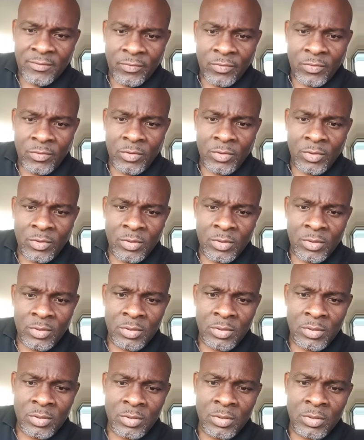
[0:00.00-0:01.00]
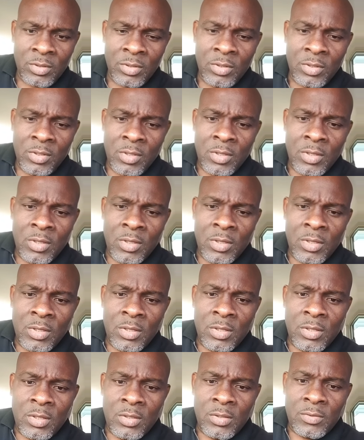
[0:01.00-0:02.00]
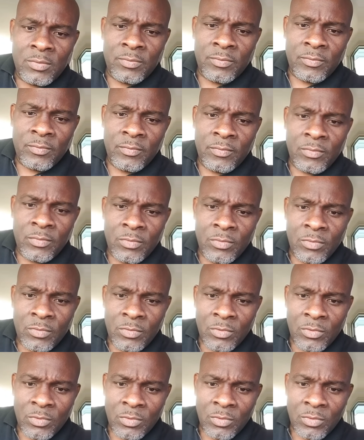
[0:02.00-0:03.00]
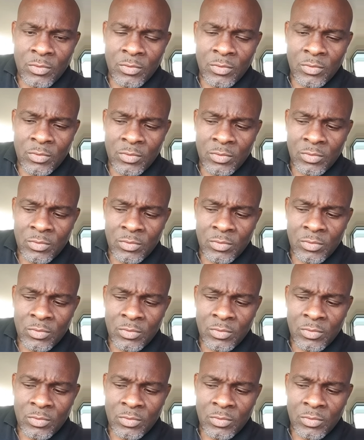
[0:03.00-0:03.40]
Nothing is said.